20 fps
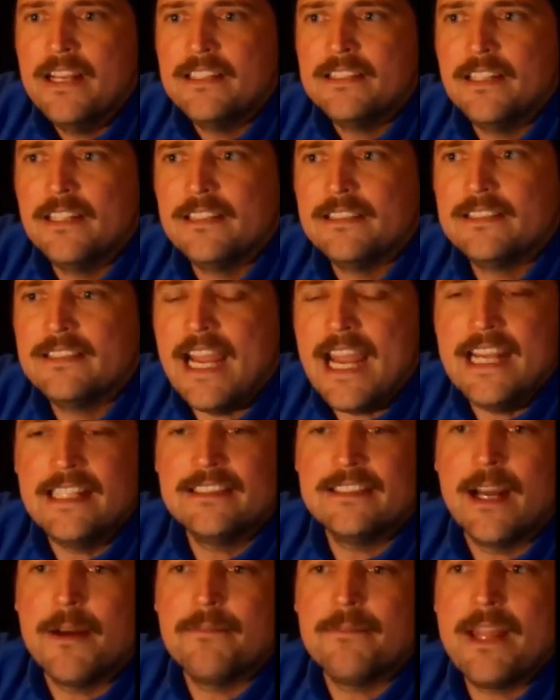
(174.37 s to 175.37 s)
saying
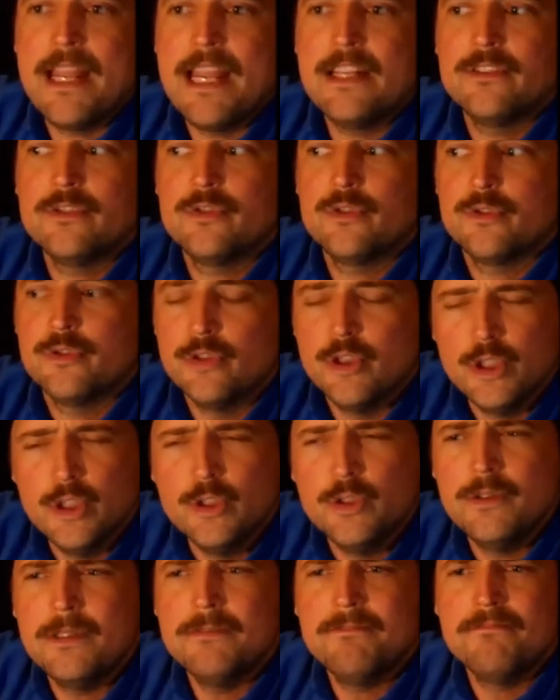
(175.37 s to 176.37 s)
something
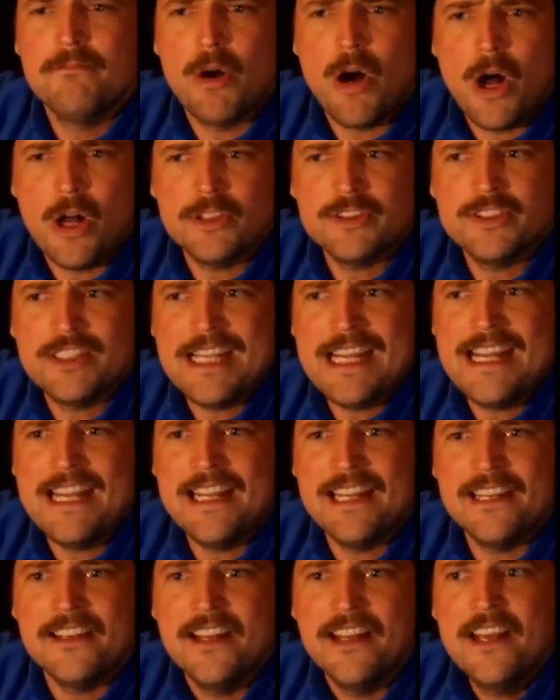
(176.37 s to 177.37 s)
true and ballsy
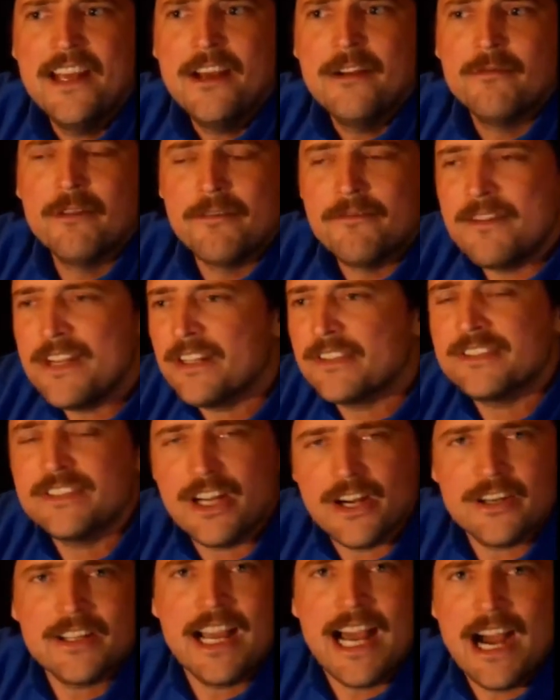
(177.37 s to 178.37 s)
and reveals
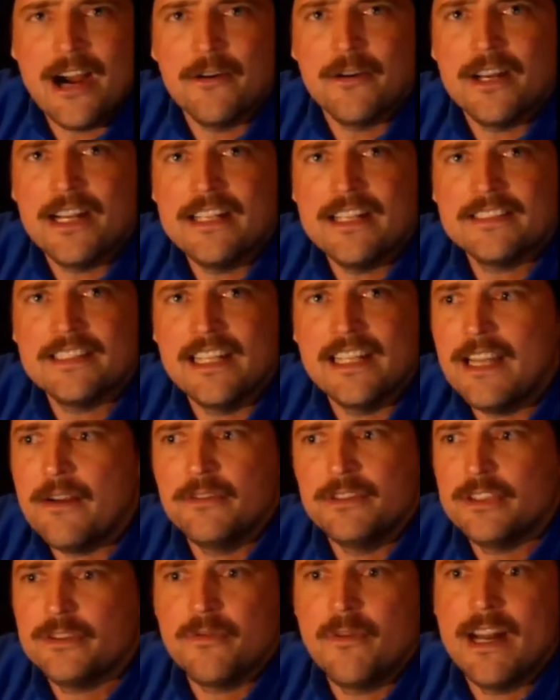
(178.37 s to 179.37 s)
their cowardice, and they
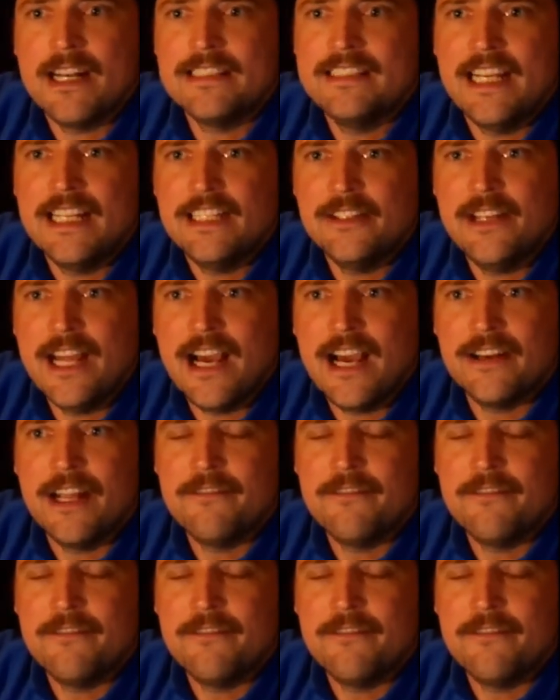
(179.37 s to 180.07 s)
would just want to take you down.